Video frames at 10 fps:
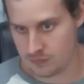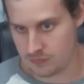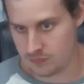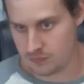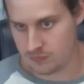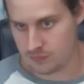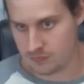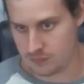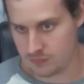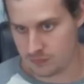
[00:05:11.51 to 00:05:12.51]

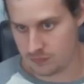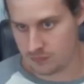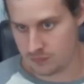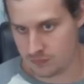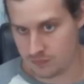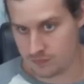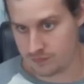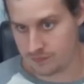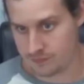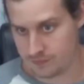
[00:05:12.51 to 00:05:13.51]

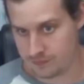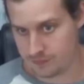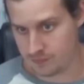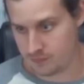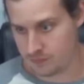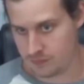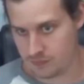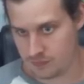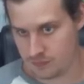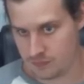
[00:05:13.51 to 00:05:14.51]

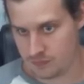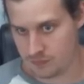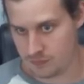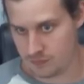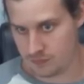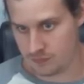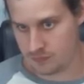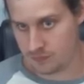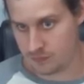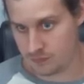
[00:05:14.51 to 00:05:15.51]

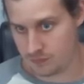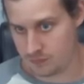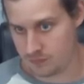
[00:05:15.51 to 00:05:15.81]
Nothing is said.